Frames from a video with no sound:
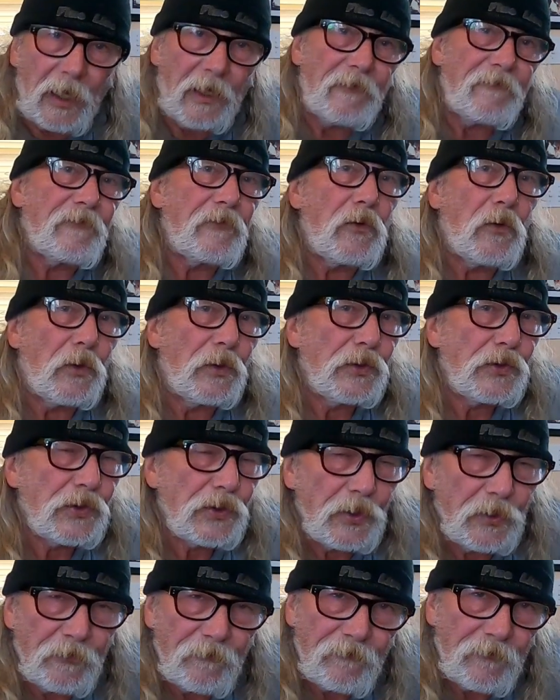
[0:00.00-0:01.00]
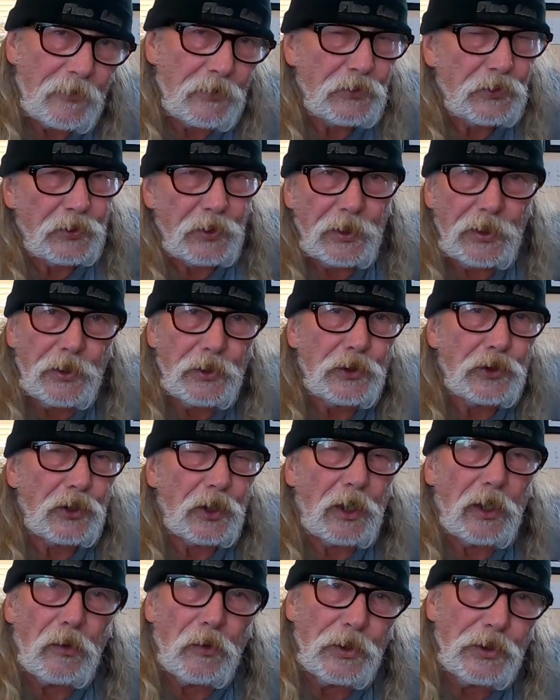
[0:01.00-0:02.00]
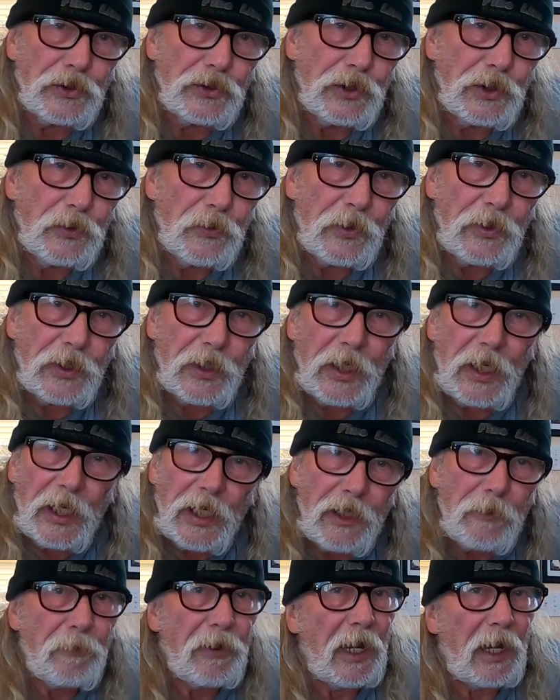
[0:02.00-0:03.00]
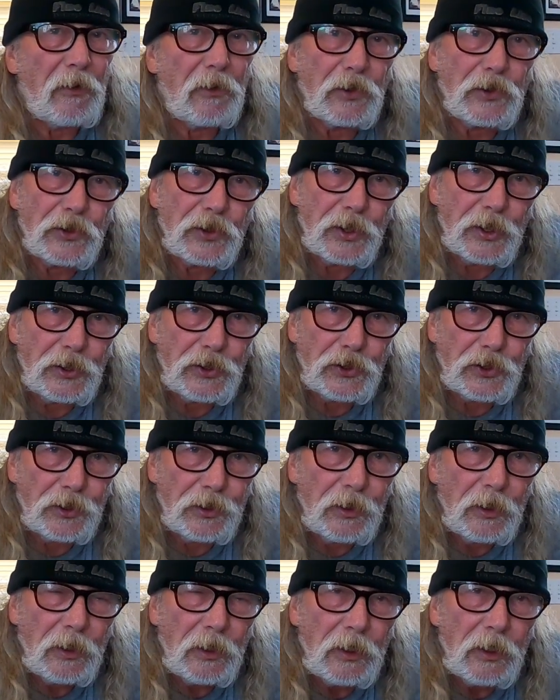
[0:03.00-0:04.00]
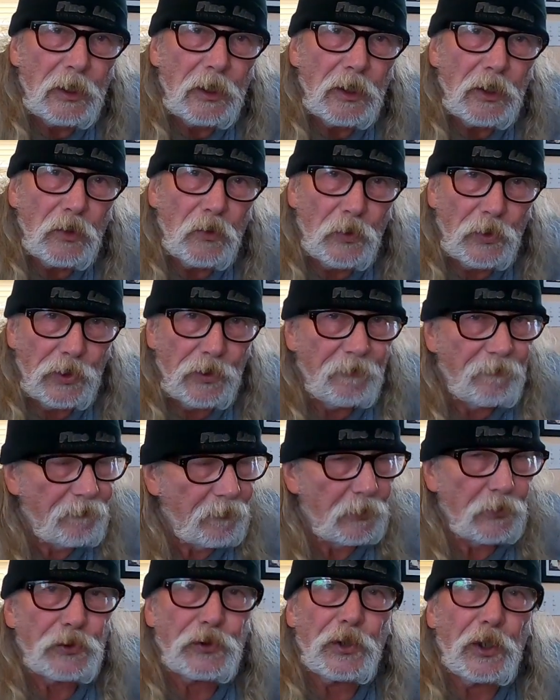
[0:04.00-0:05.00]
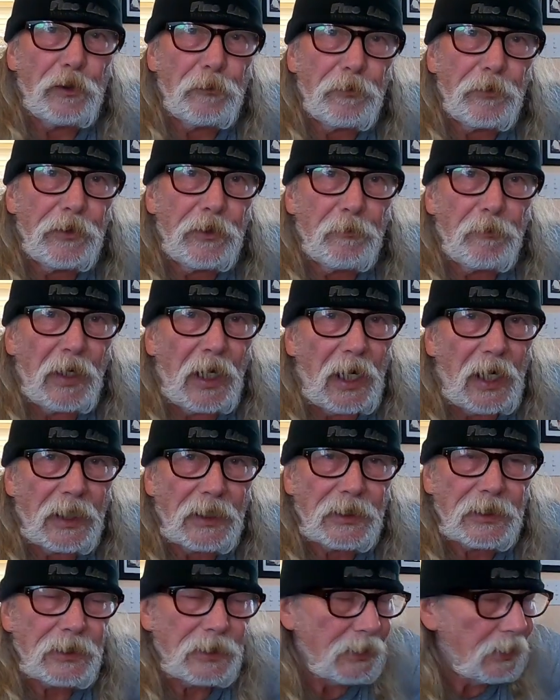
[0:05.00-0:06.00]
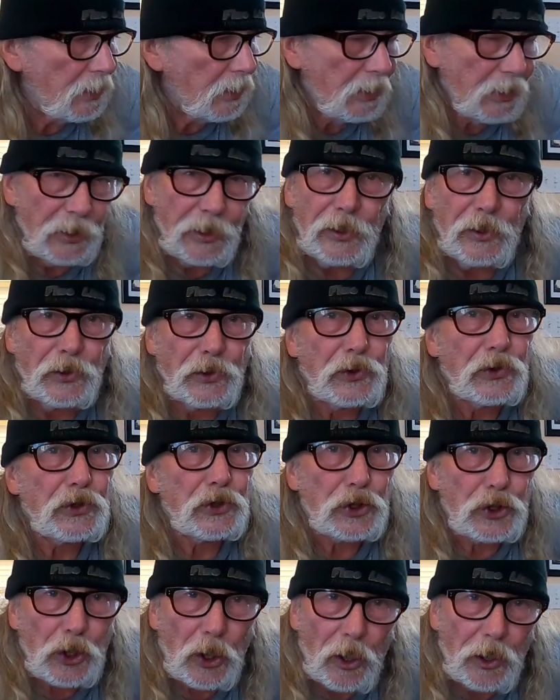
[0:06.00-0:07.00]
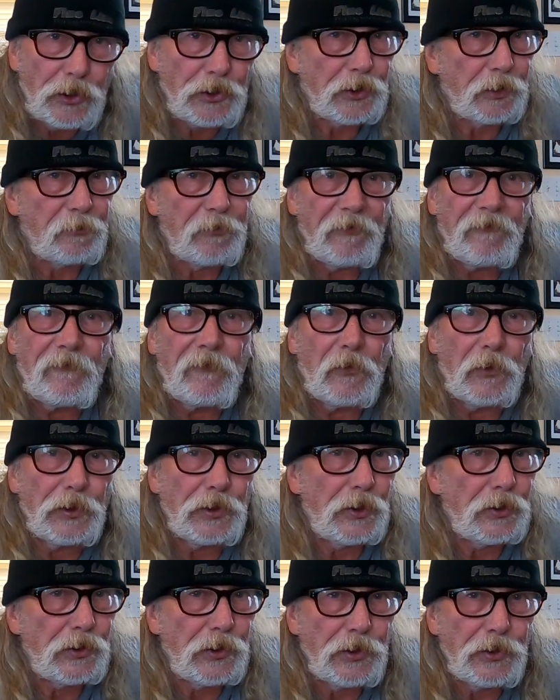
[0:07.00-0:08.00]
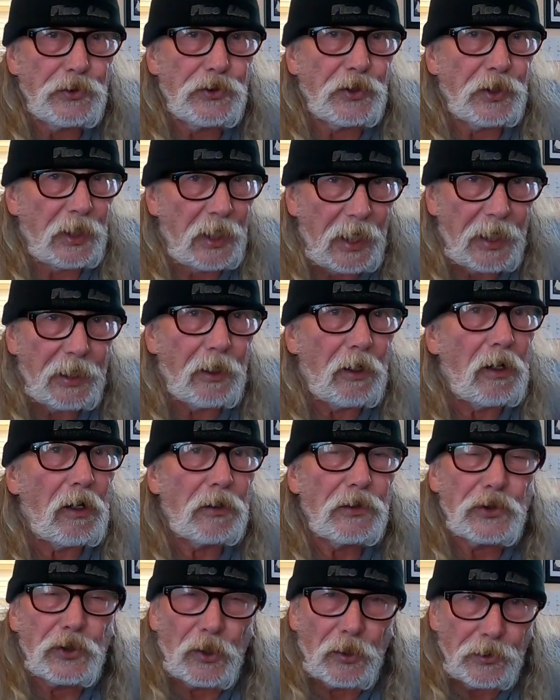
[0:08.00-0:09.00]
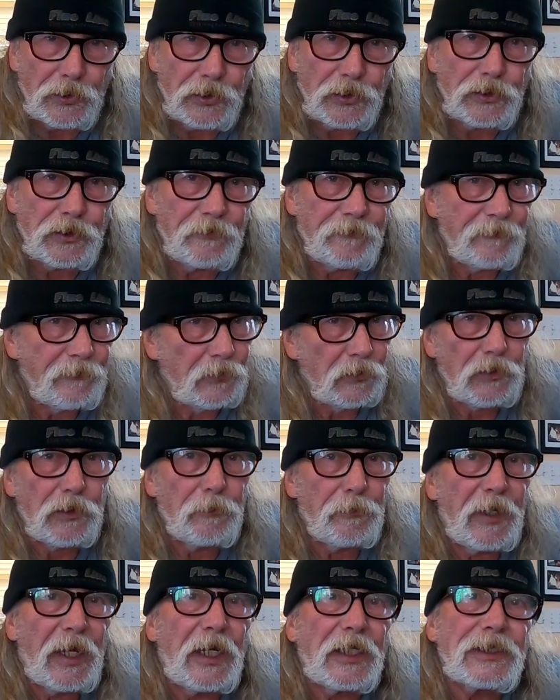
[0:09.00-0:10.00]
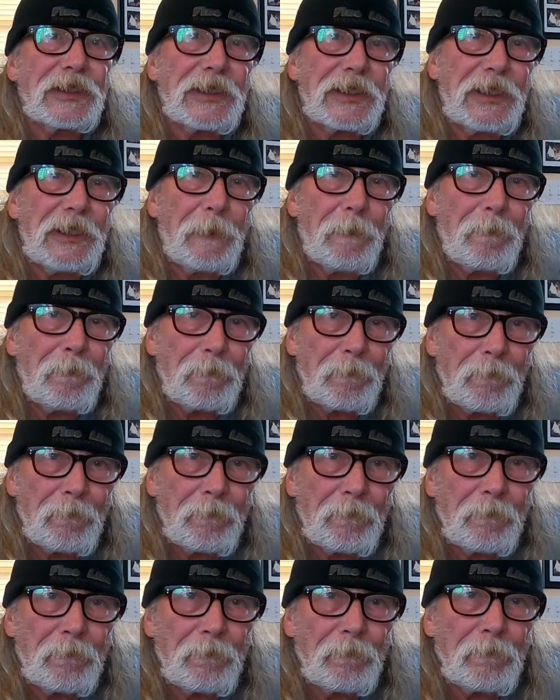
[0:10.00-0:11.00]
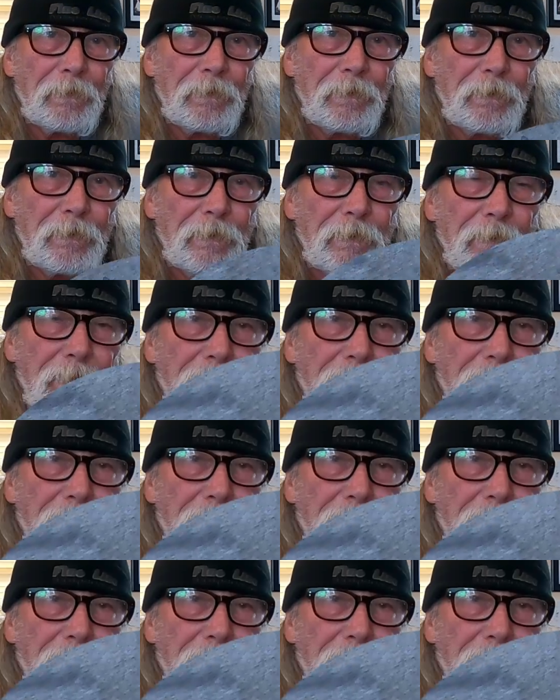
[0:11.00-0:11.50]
And of course, the first thing you should always do with any power station when you first open the box is charge it before you use it at all. Charge it to full capacity. And